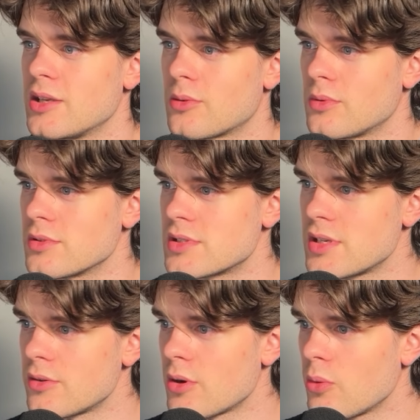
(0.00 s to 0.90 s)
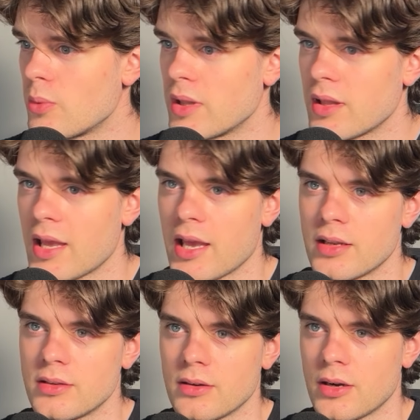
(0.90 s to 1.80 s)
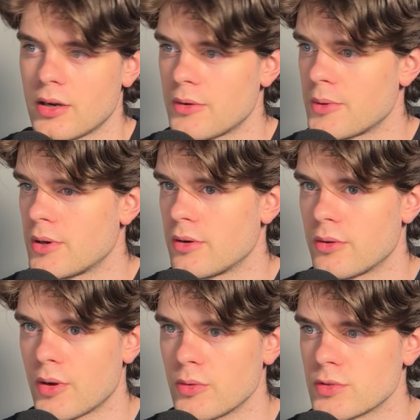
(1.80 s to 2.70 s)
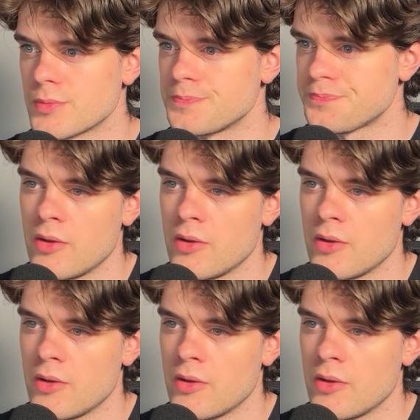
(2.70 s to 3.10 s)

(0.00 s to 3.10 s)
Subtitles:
equals 0 will add our rows.